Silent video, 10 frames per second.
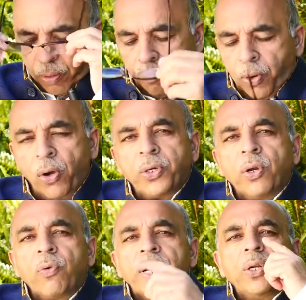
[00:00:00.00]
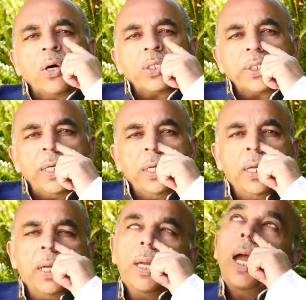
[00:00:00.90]
block your one nostril
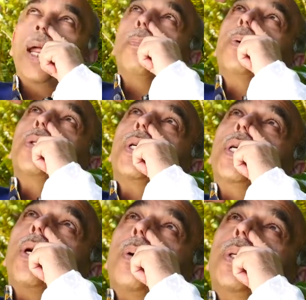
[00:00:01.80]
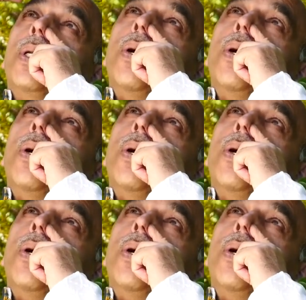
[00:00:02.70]
and put 3 drops